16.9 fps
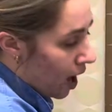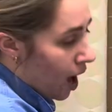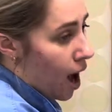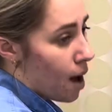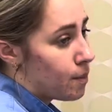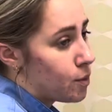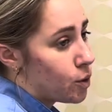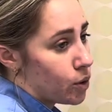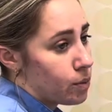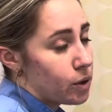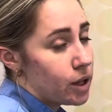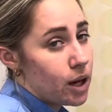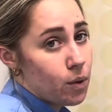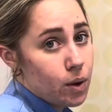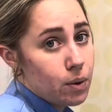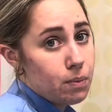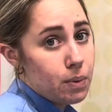Normally
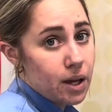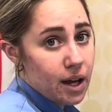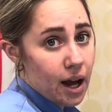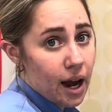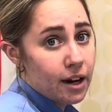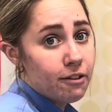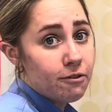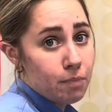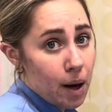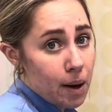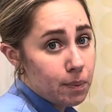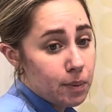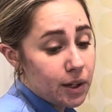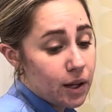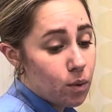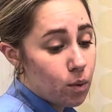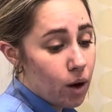it would be kind of
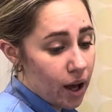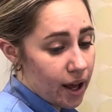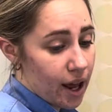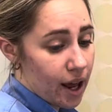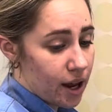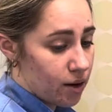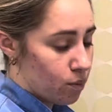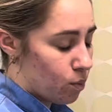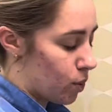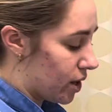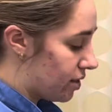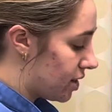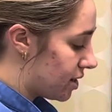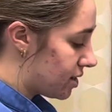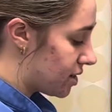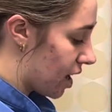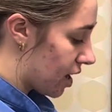bubbling again with
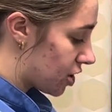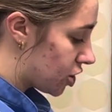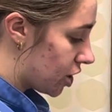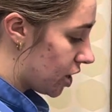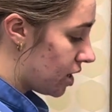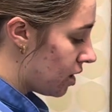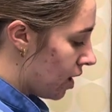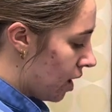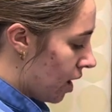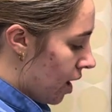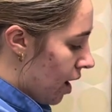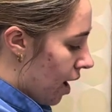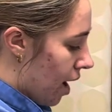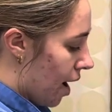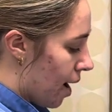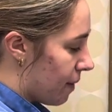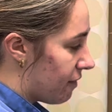the suction.
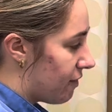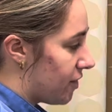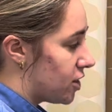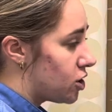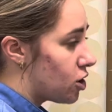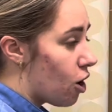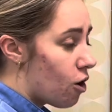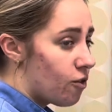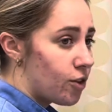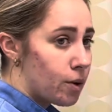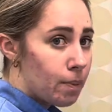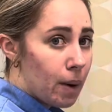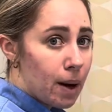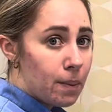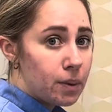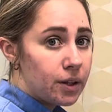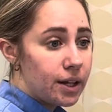If it's over
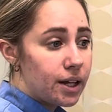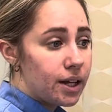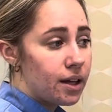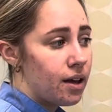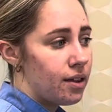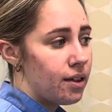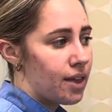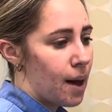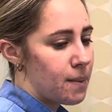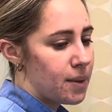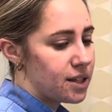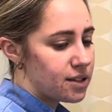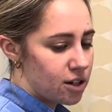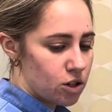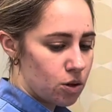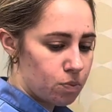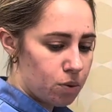bubbling, that means
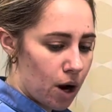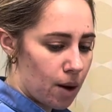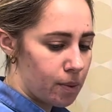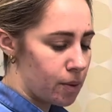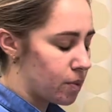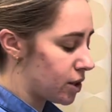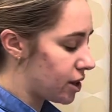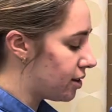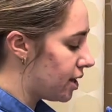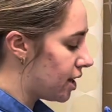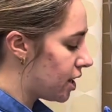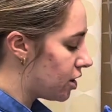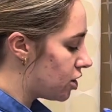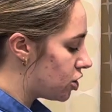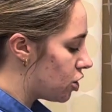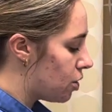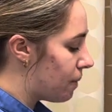there's a problem with a leak in
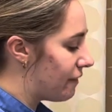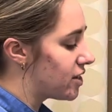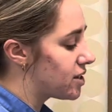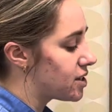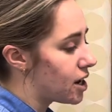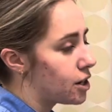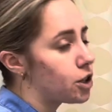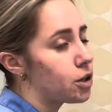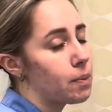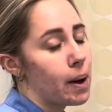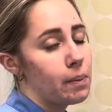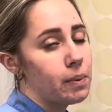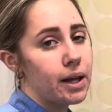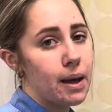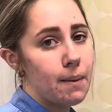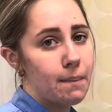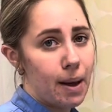the tube. If it's under
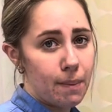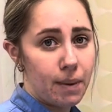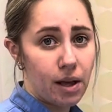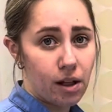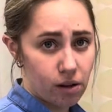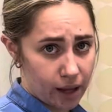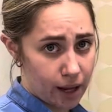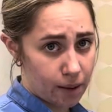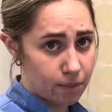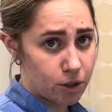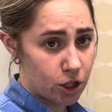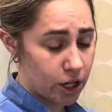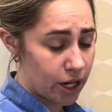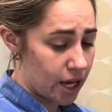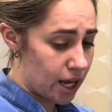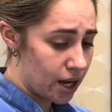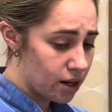bubbling, it might be clamped or
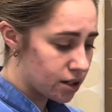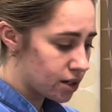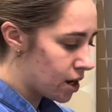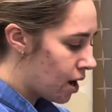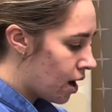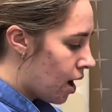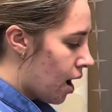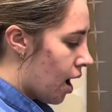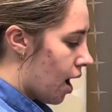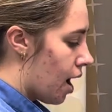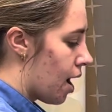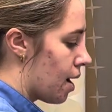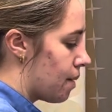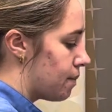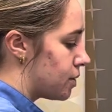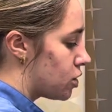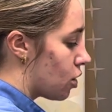kinked.
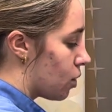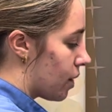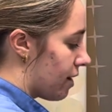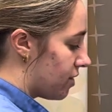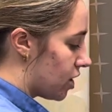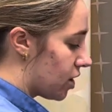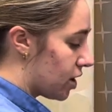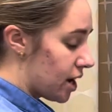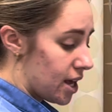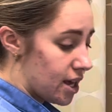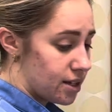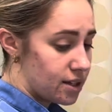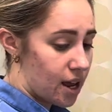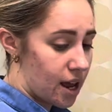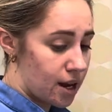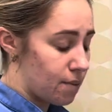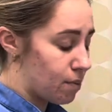So if there is
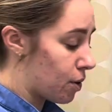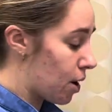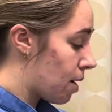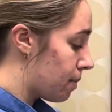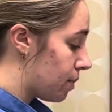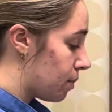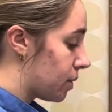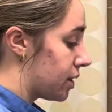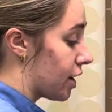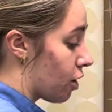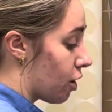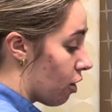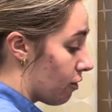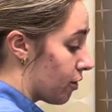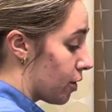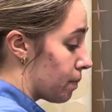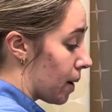any problem with like
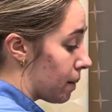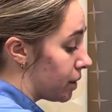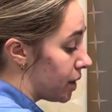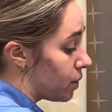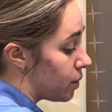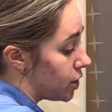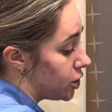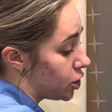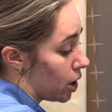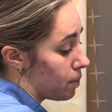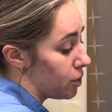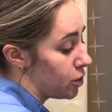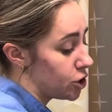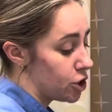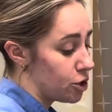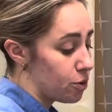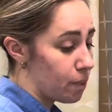over bubbling, we
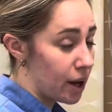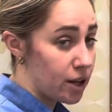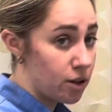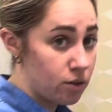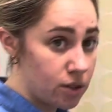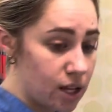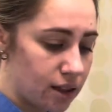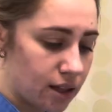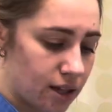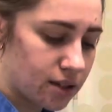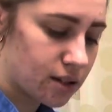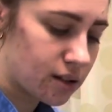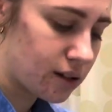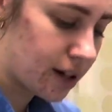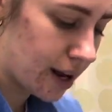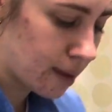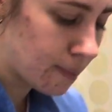troubleshoot by using this
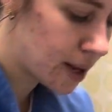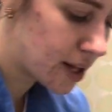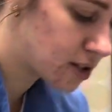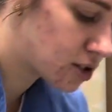clamp and